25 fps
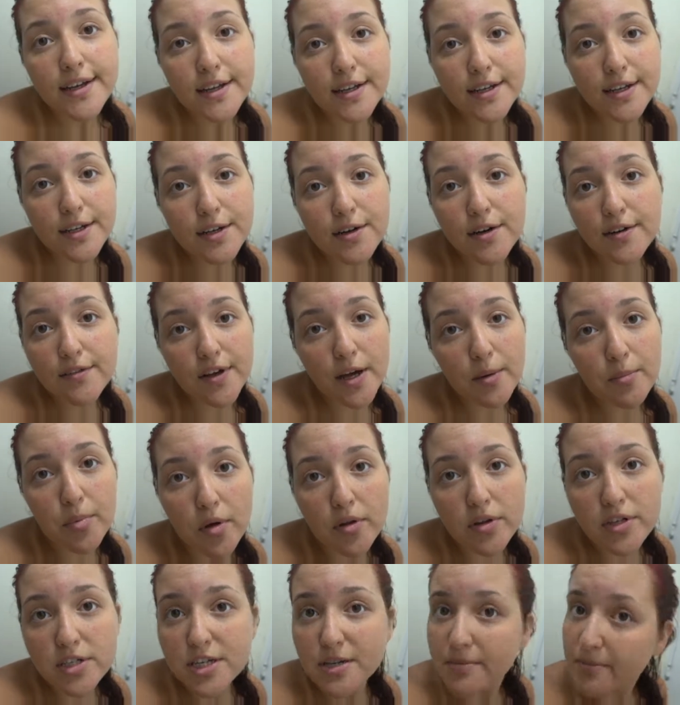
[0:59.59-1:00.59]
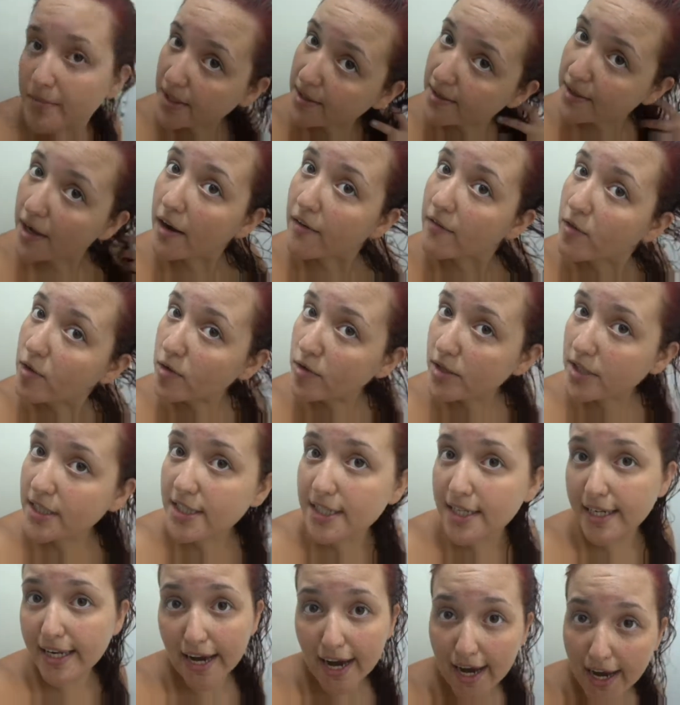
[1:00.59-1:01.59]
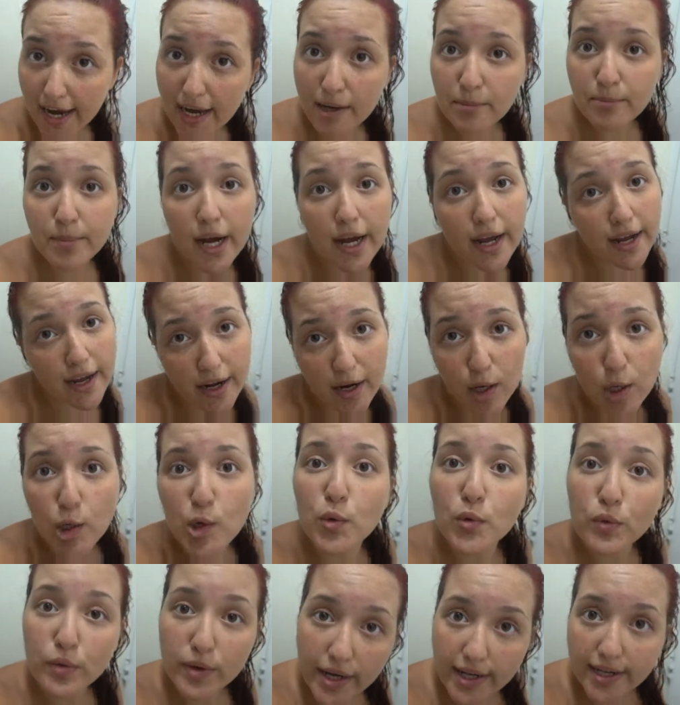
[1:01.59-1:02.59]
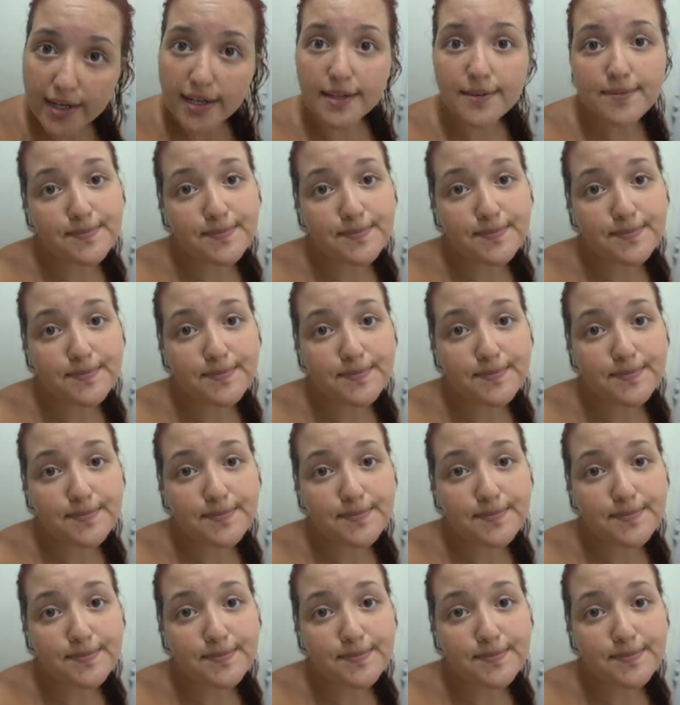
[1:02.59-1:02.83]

You know I've got Polish in me. I've already dyed my hair red.